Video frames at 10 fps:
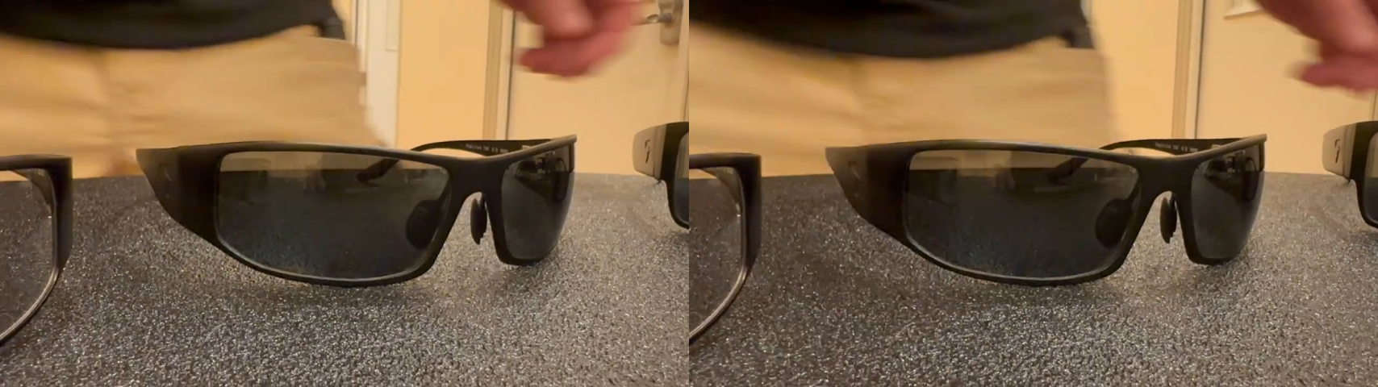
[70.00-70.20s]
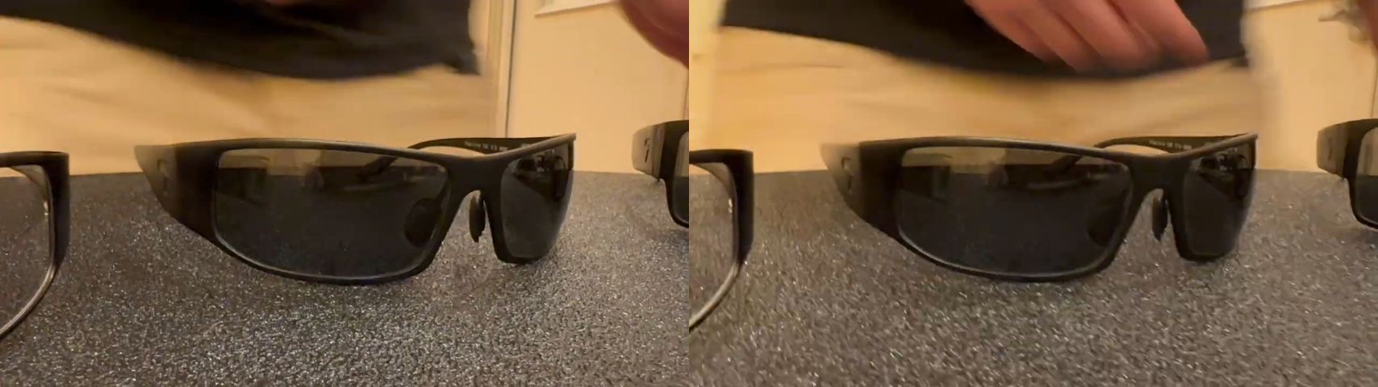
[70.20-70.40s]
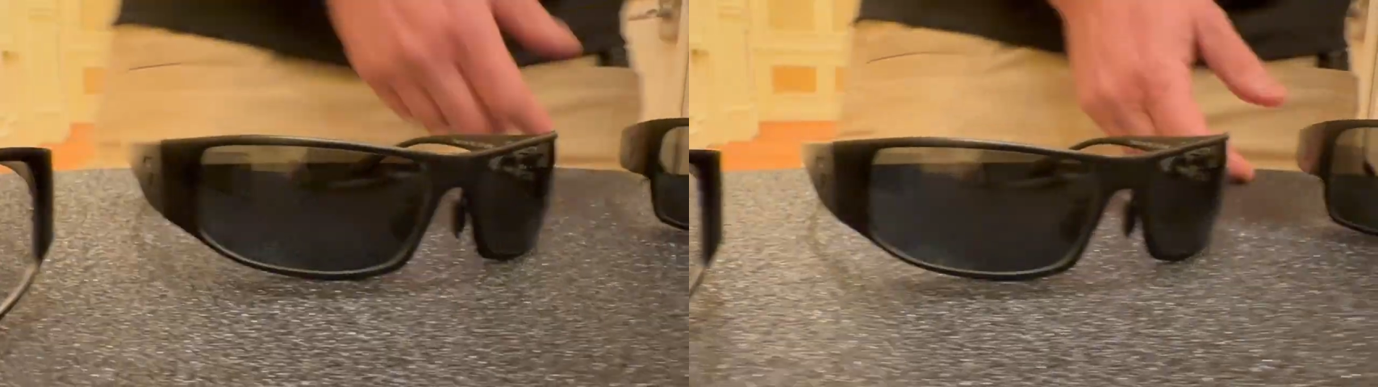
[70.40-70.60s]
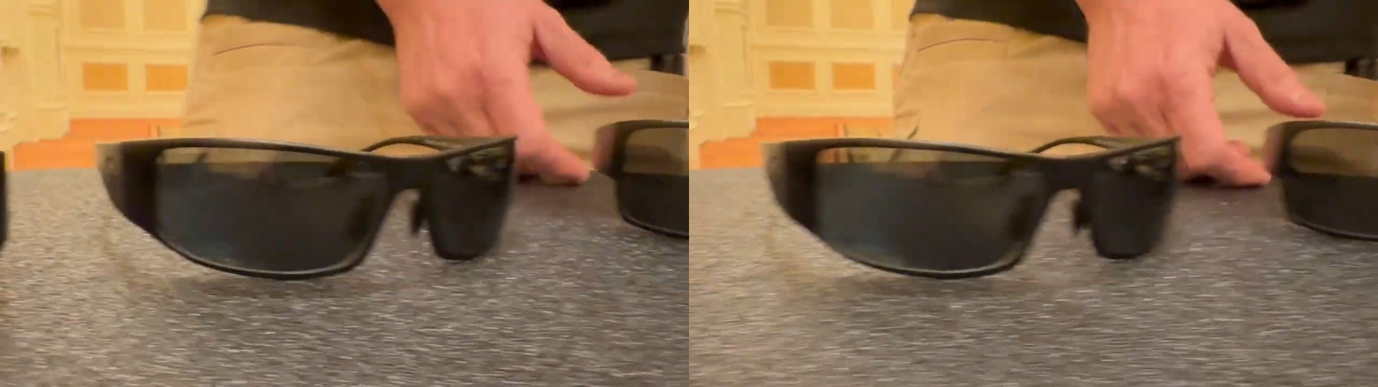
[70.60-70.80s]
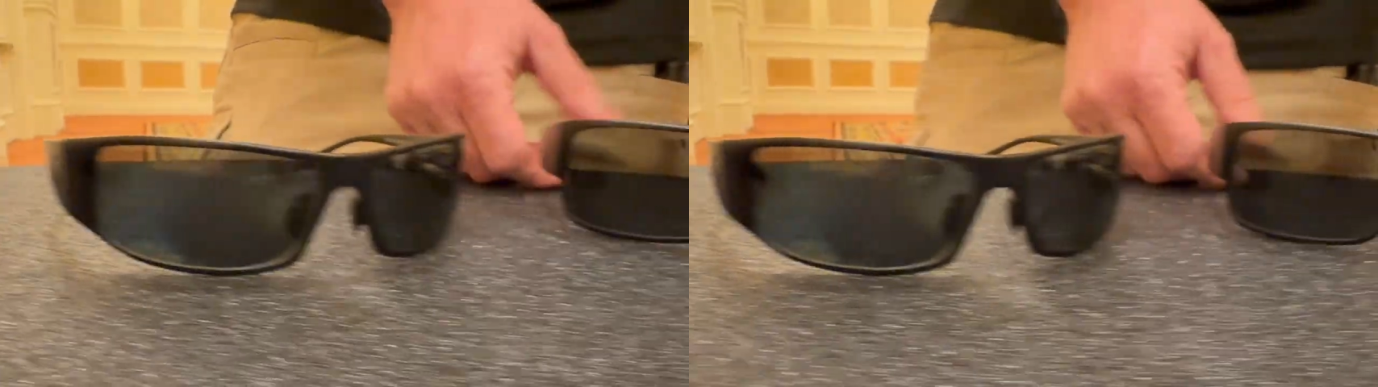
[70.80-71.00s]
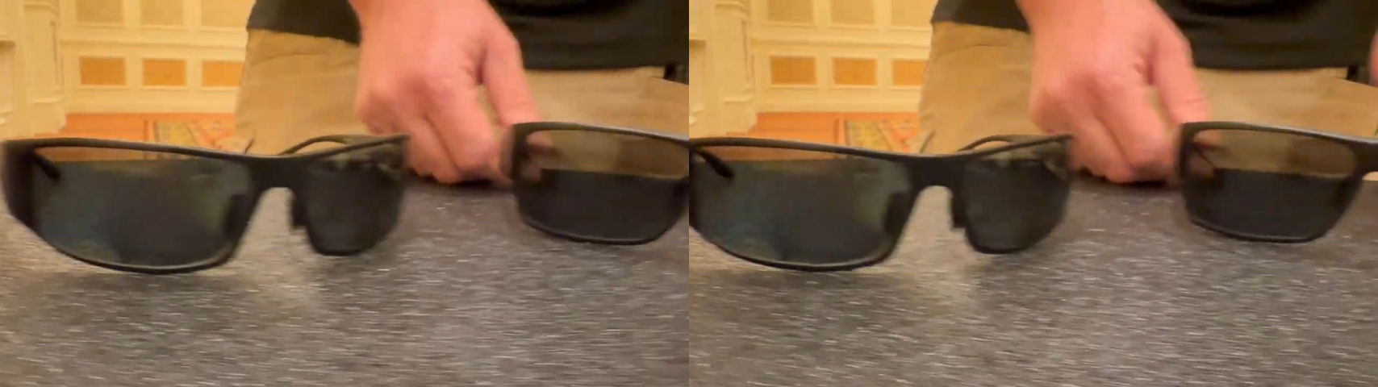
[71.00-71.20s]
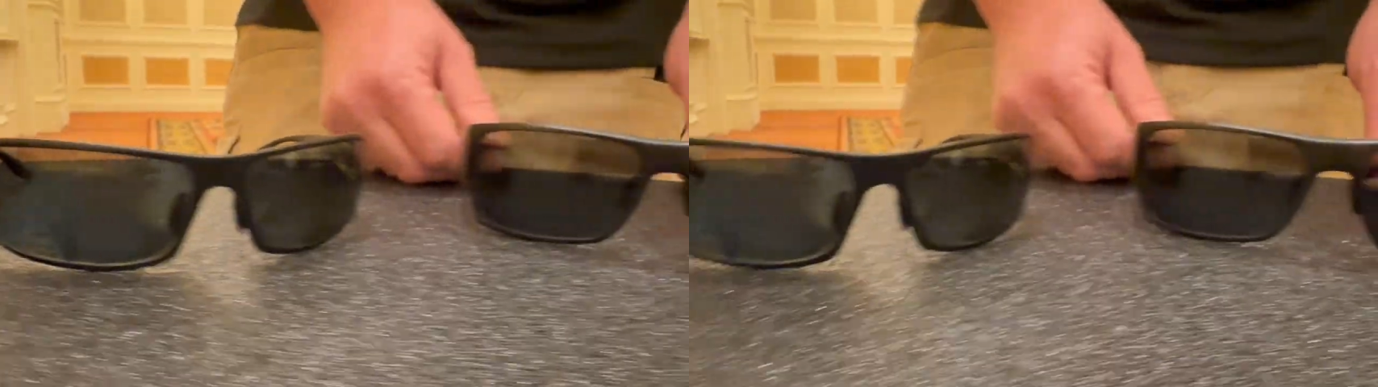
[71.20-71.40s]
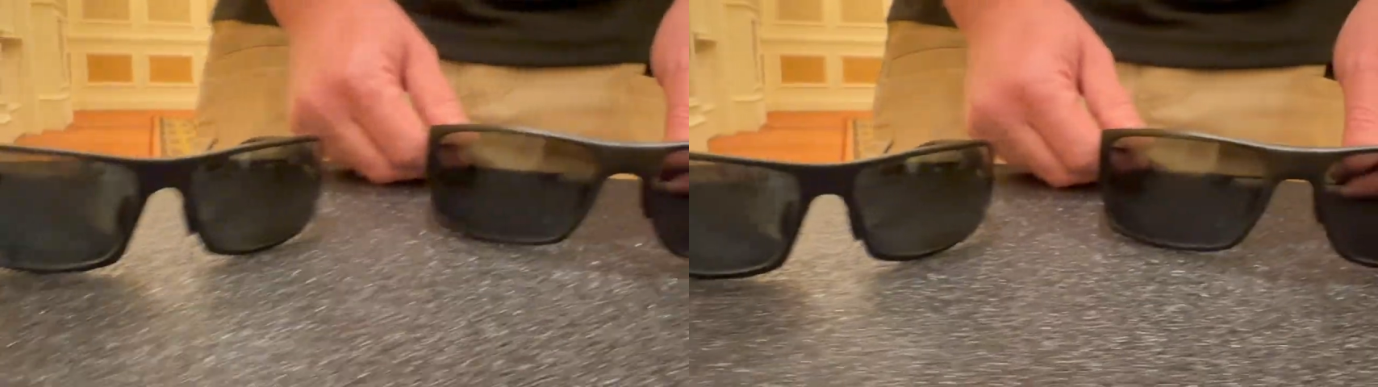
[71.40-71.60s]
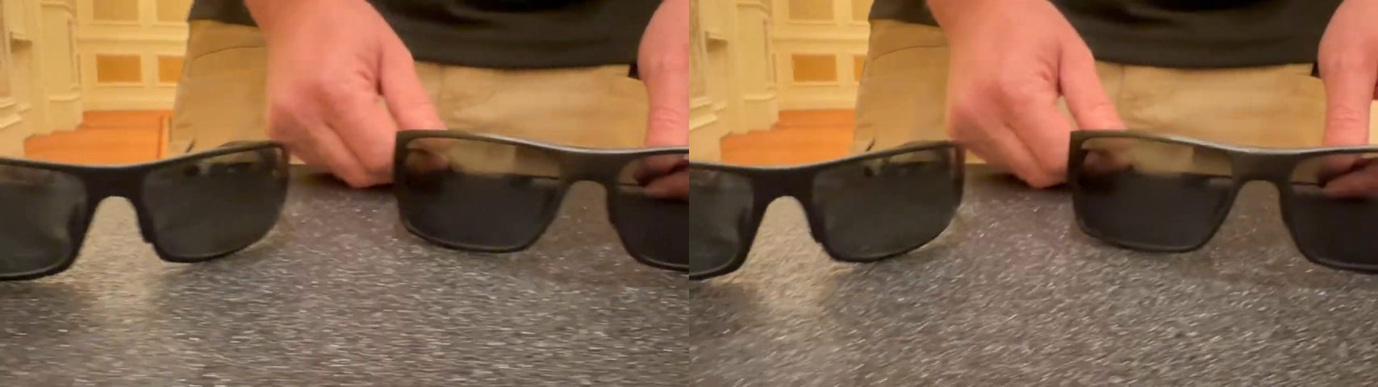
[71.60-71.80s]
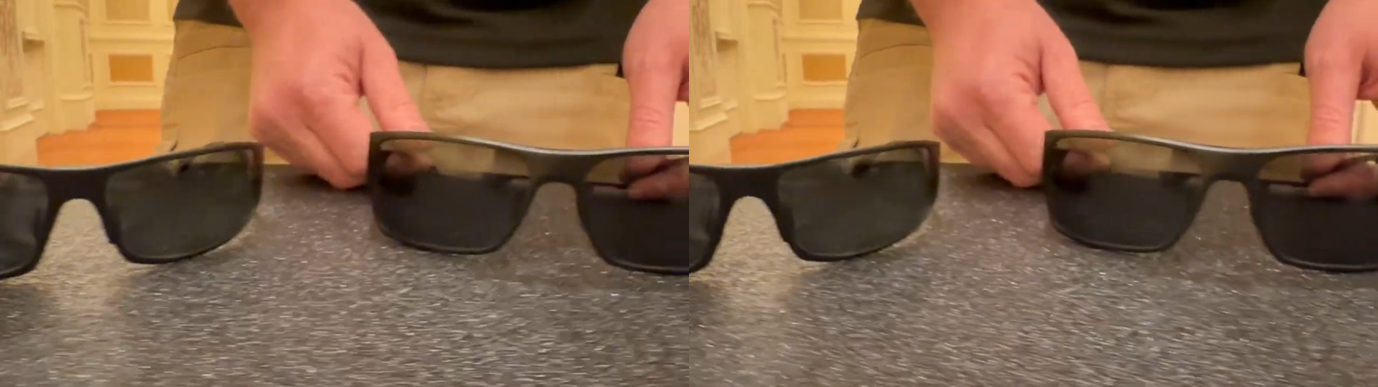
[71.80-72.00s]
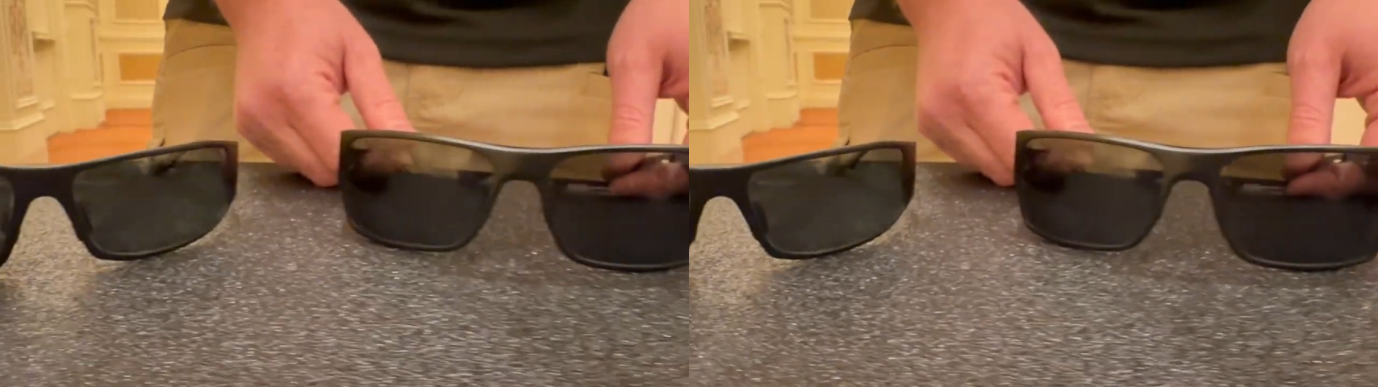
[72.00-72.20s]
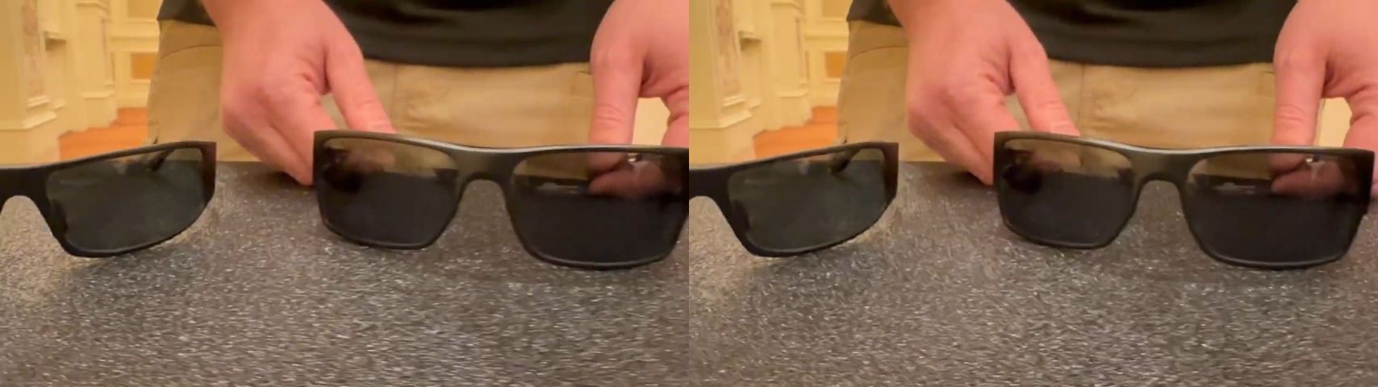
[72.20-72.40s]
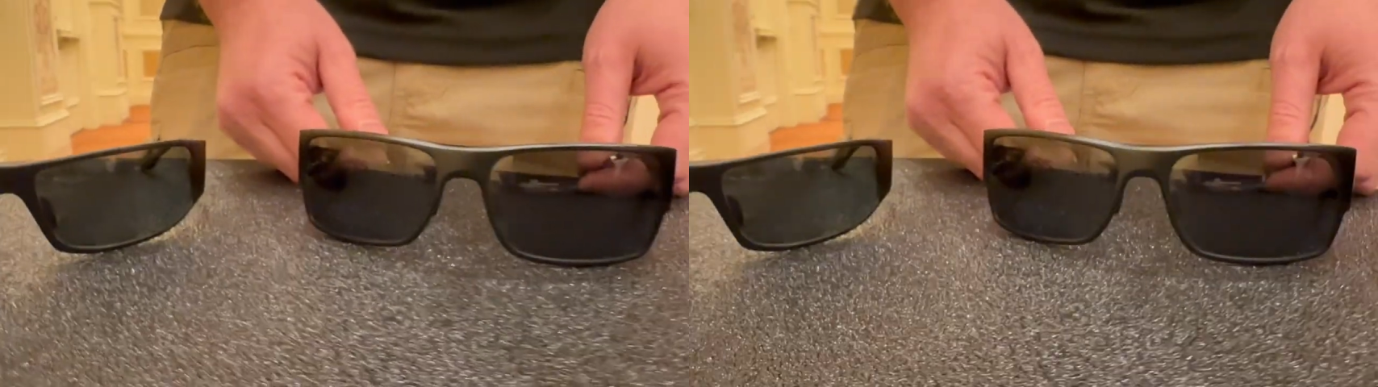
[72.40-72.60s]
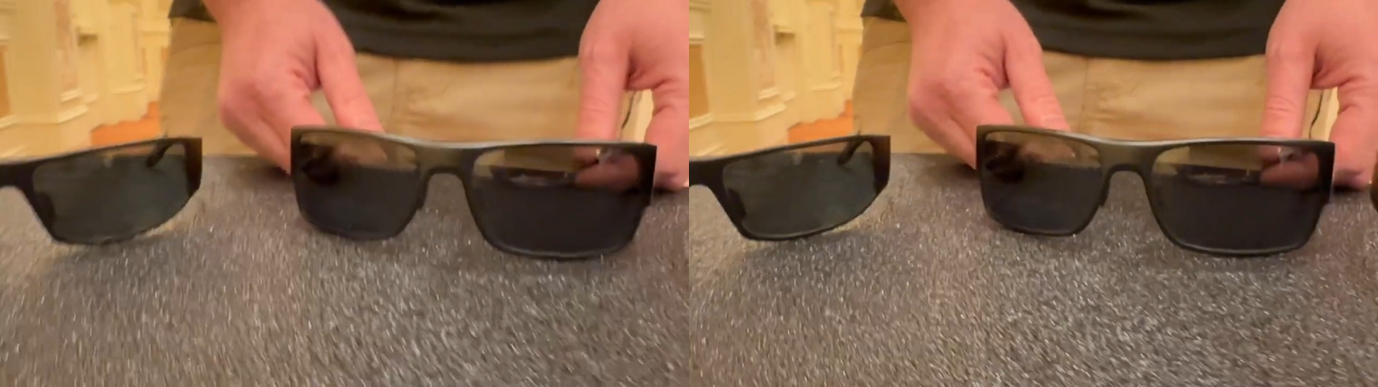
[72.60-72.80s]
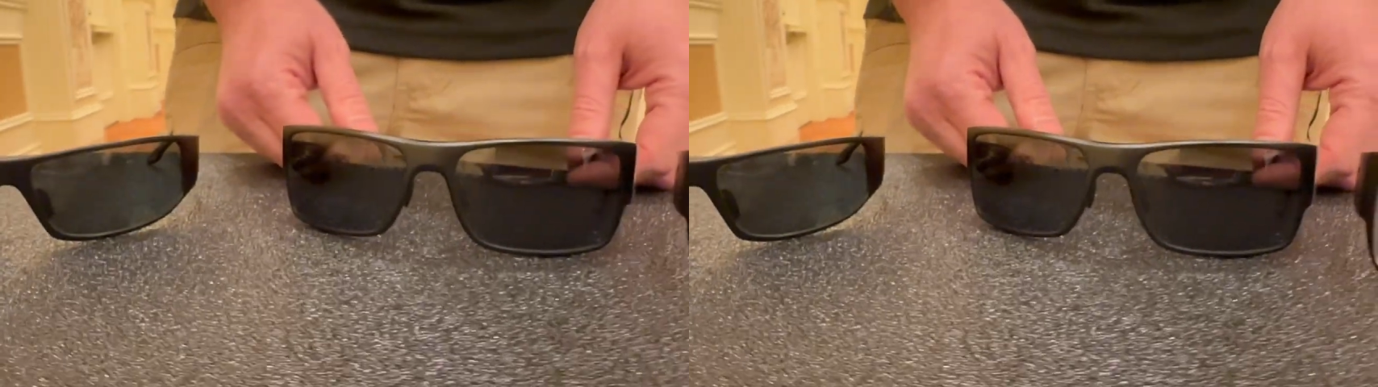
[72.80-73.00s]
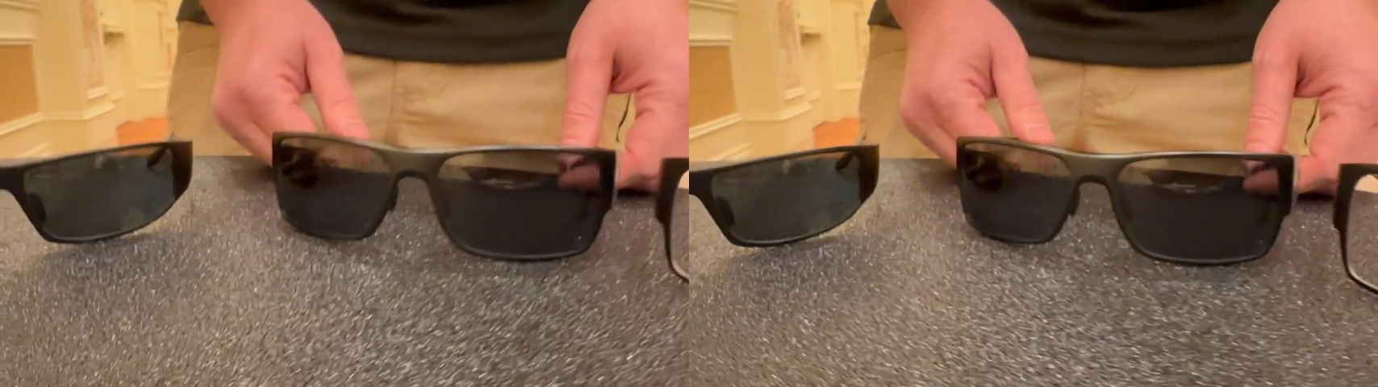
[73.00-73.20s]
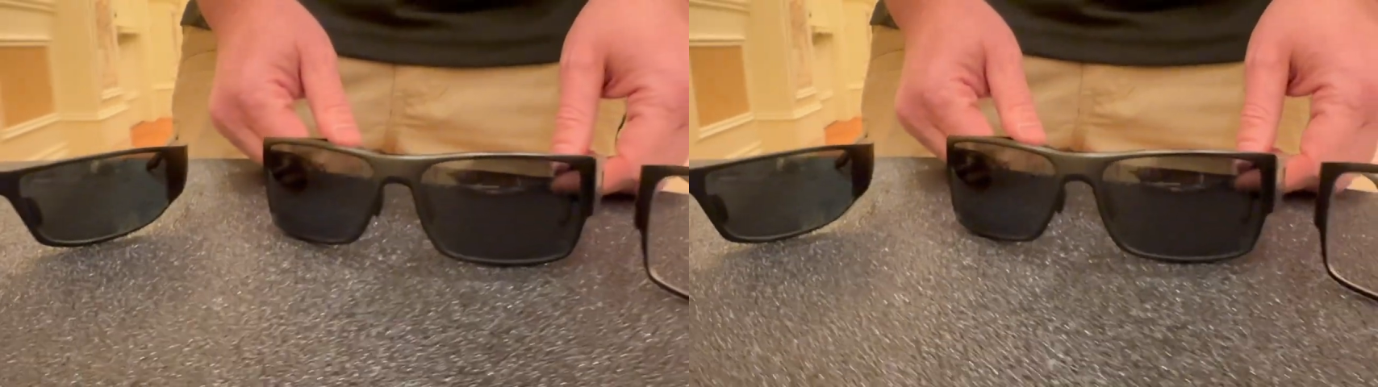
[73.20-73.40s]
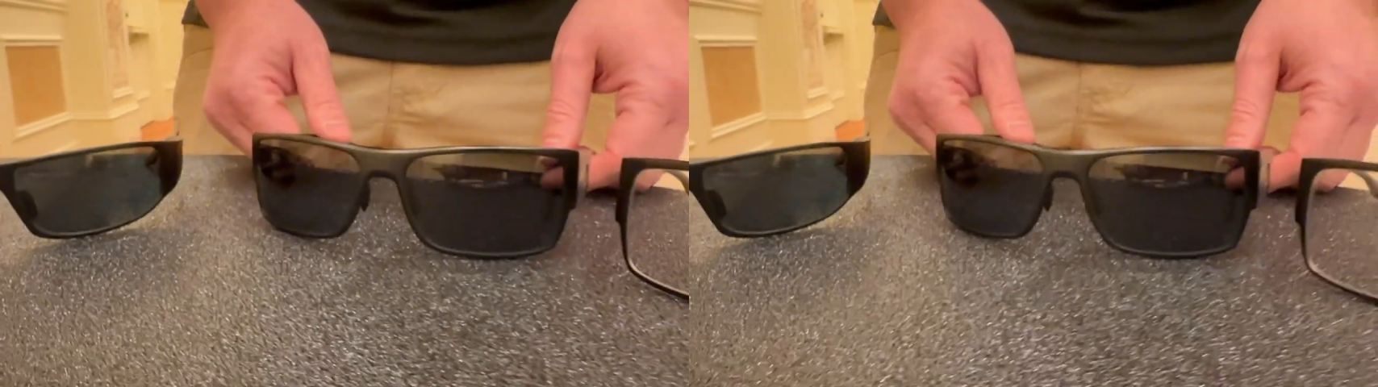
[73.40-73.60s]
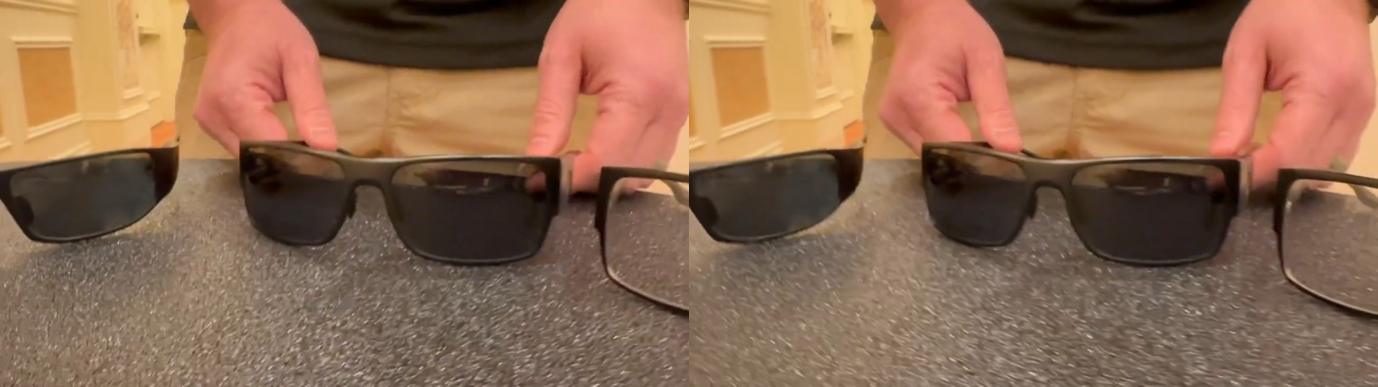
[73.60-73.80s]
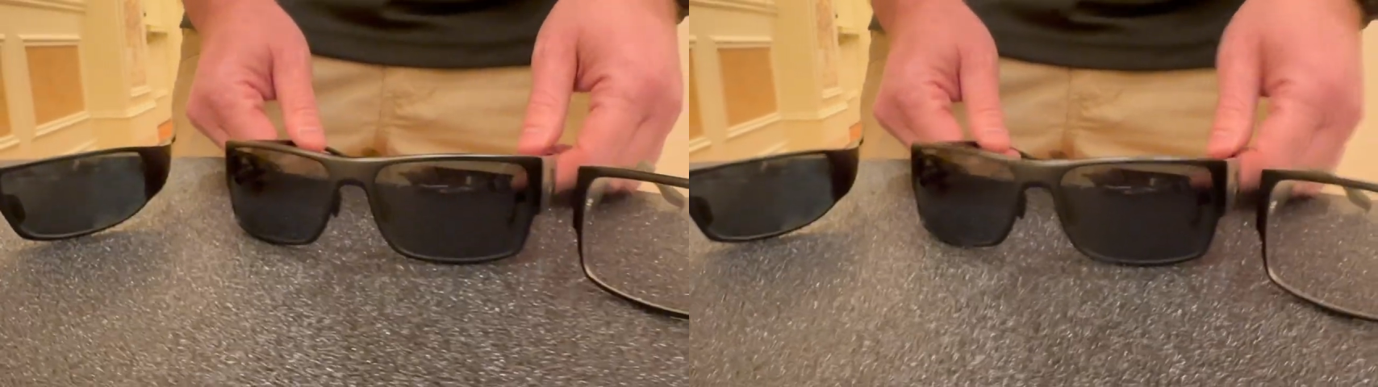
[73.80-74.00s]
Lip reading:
[unreadable: no face in view]